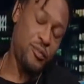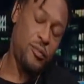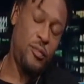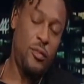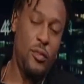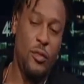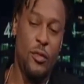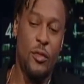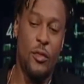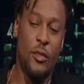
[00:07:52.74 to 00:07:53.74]

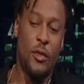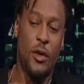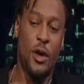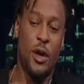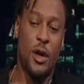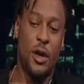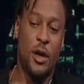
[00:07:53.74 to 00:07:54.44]
No one is speaking in this clip.